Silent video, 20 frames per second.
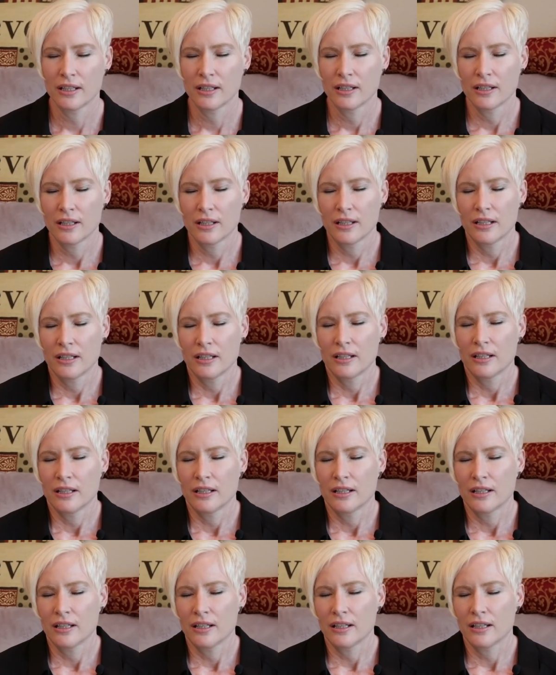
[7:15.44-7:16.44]

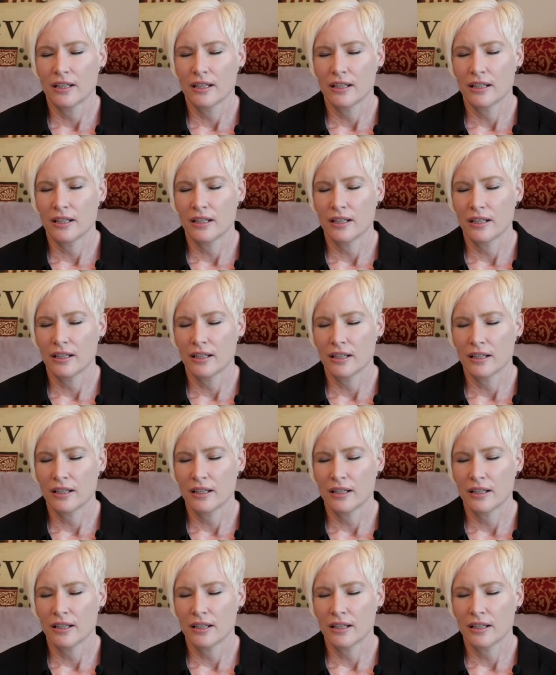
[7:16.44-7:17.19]
No one is speaking in this clip.